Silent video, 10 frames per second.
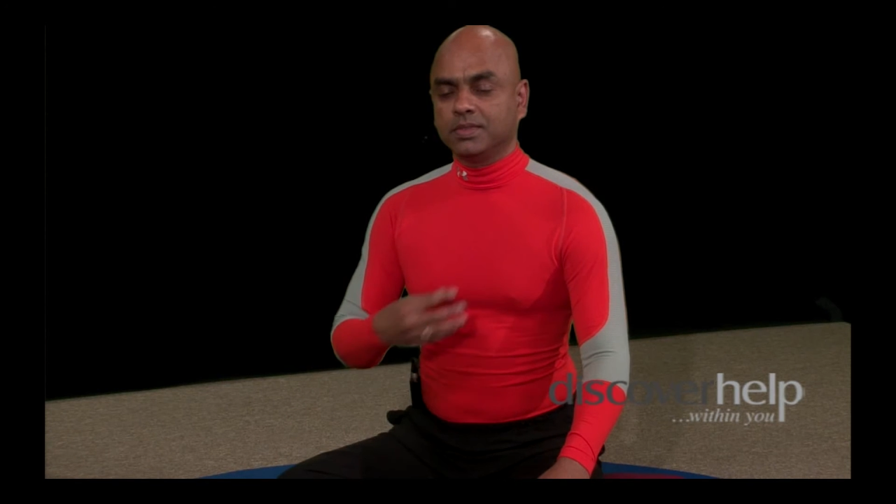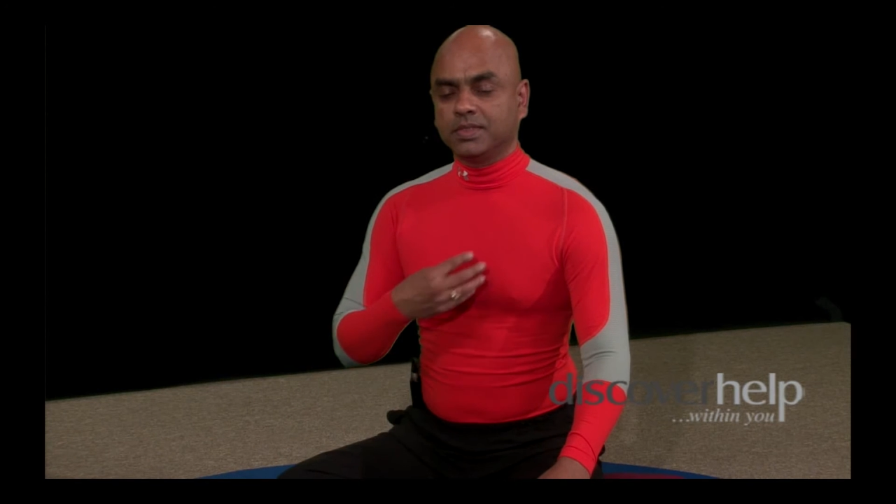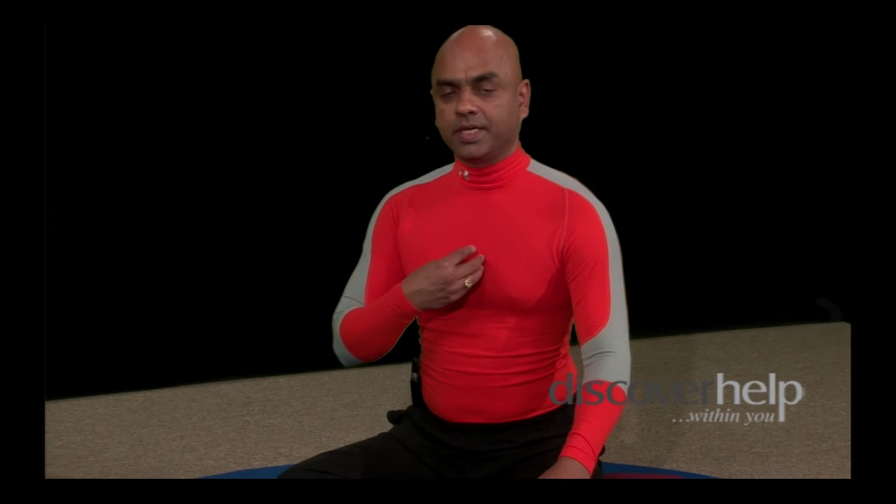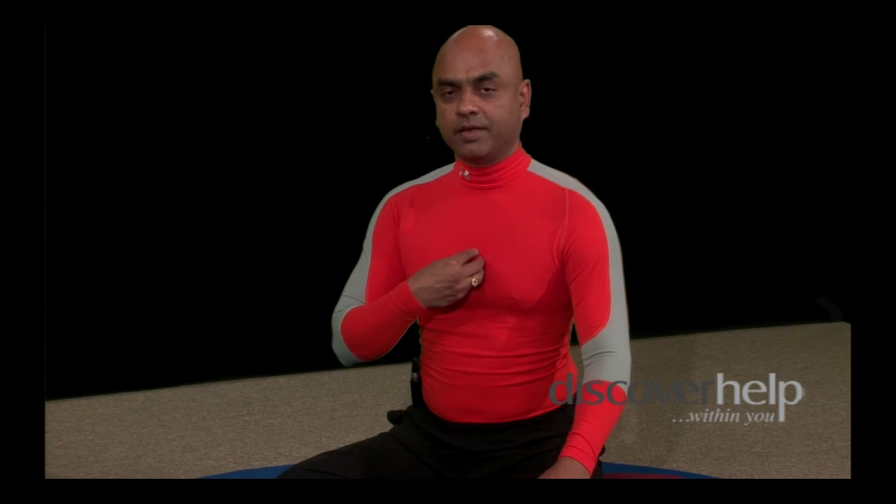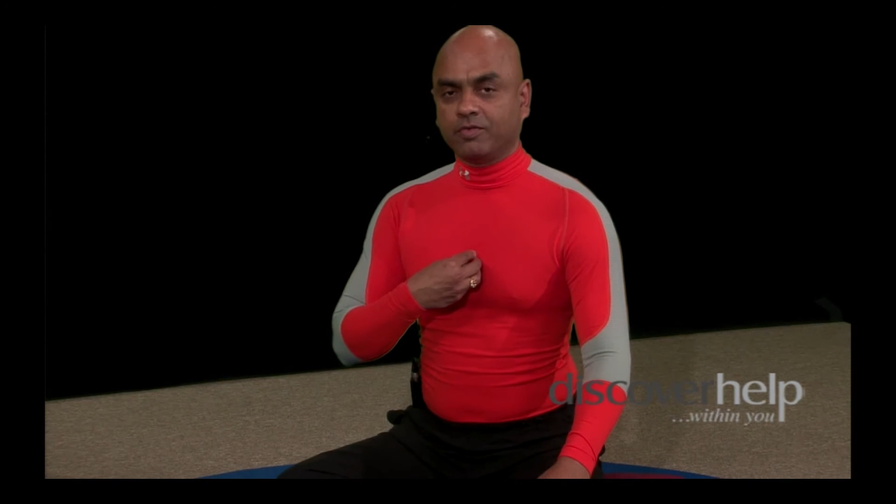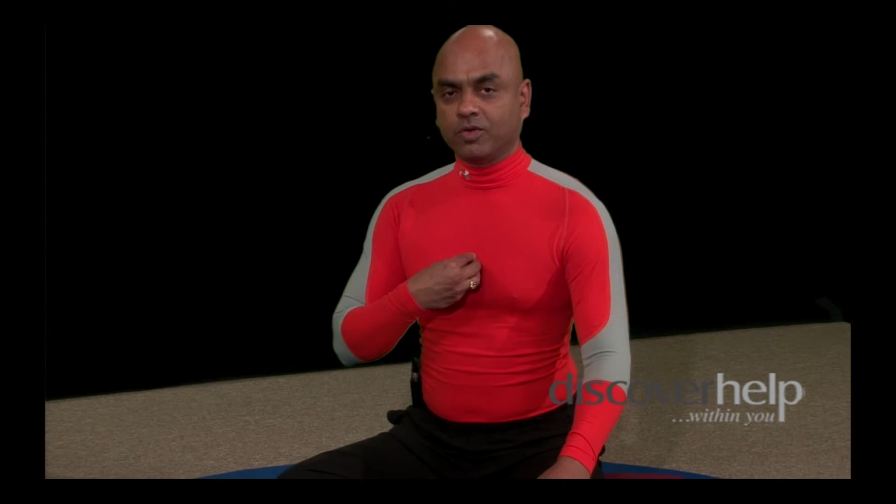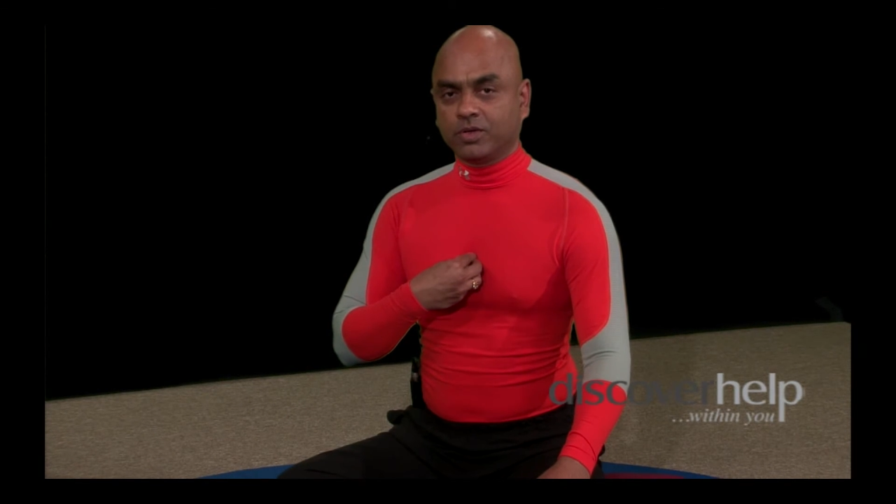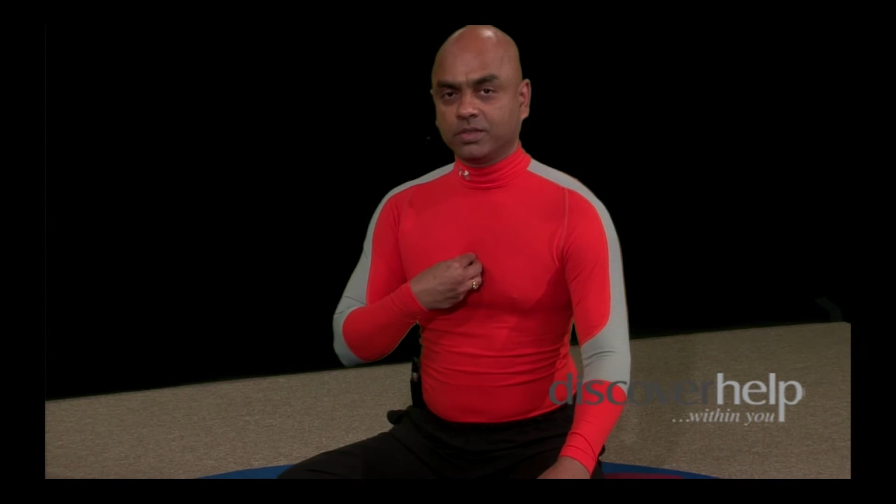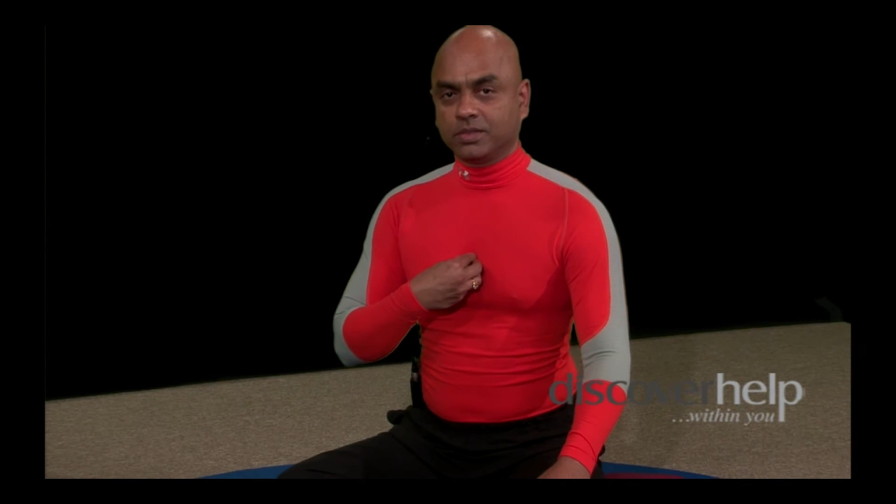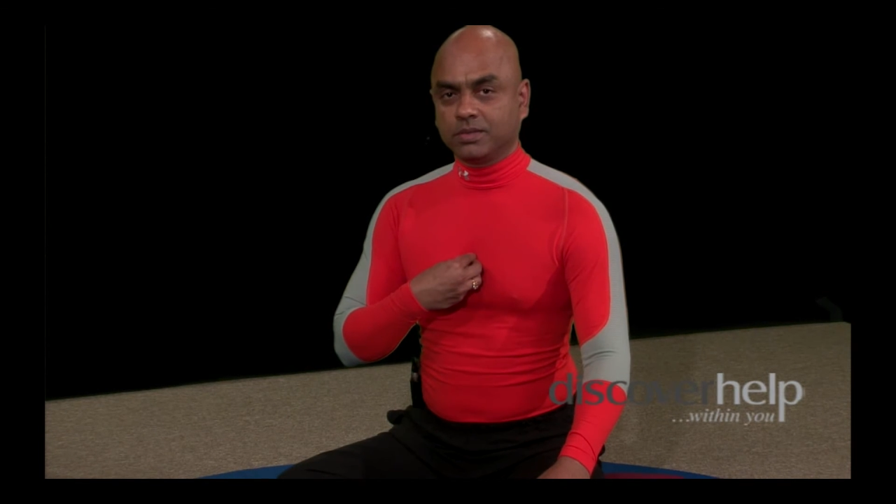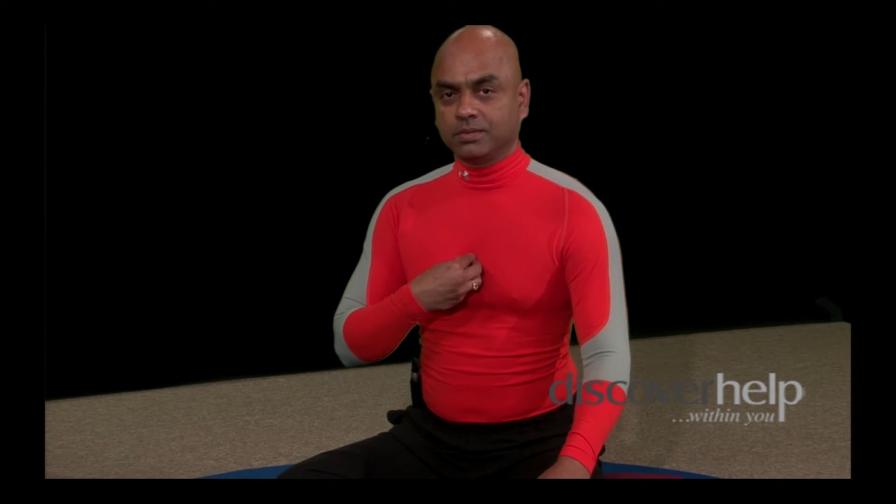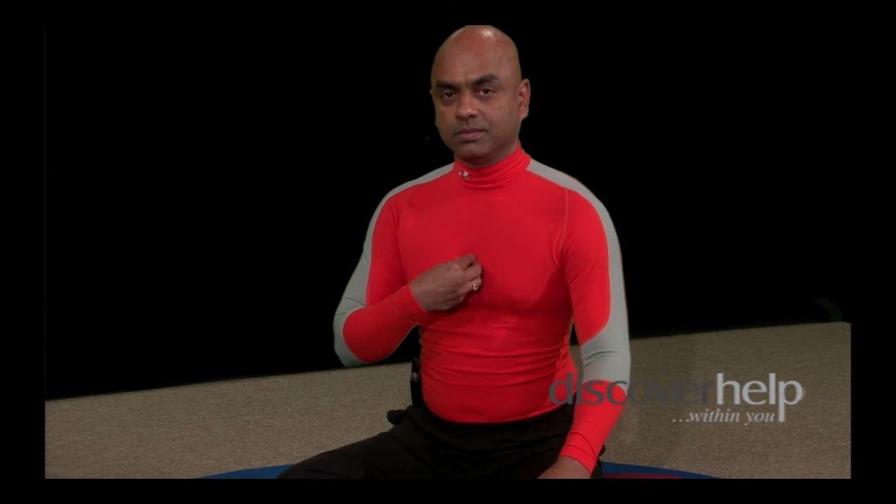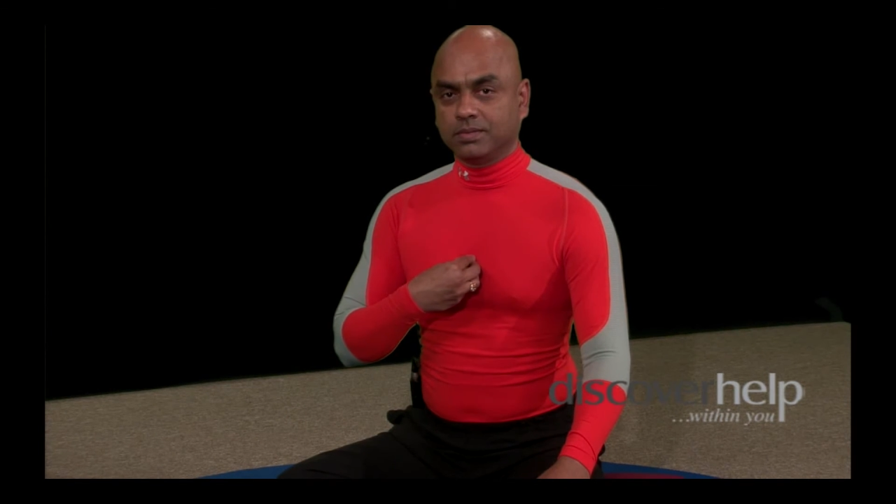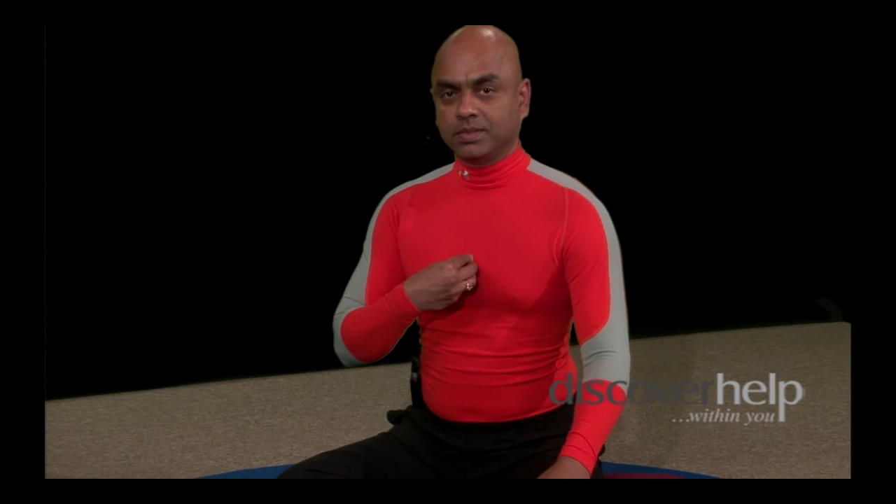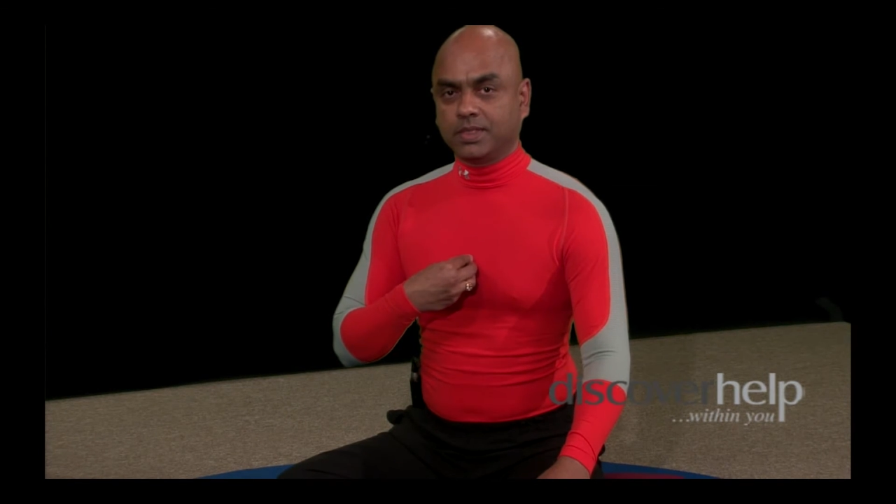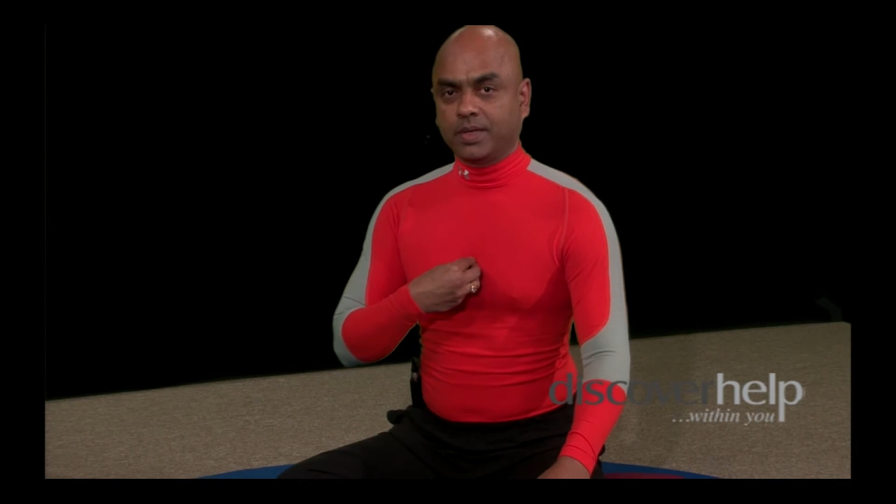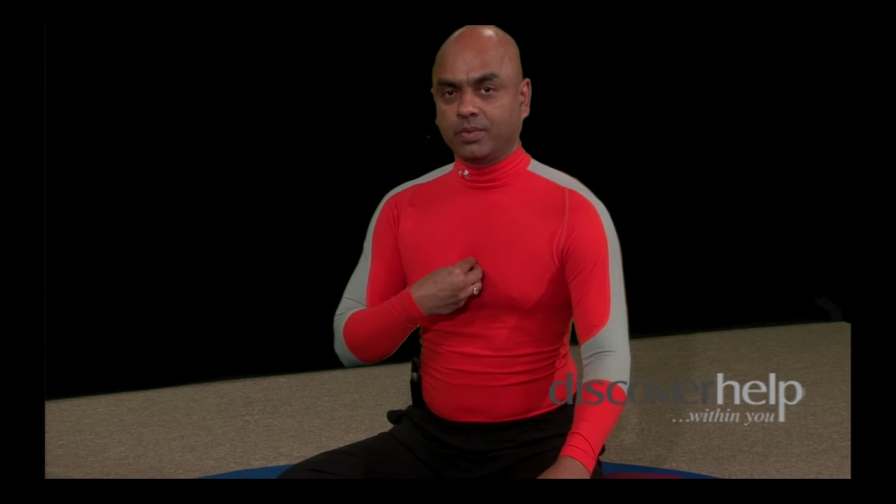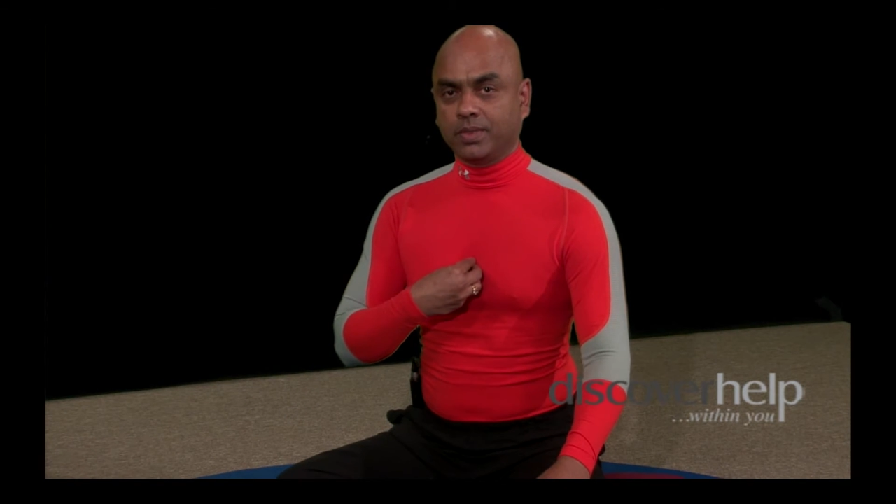Stay focused. Stay